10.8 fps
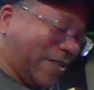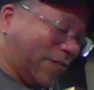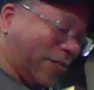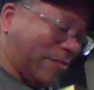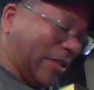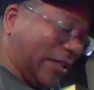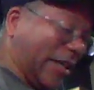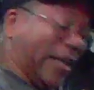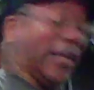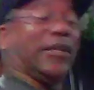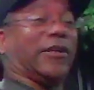From this,
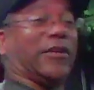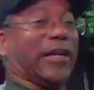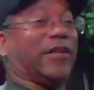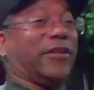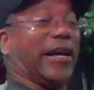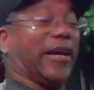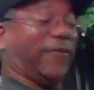hence this day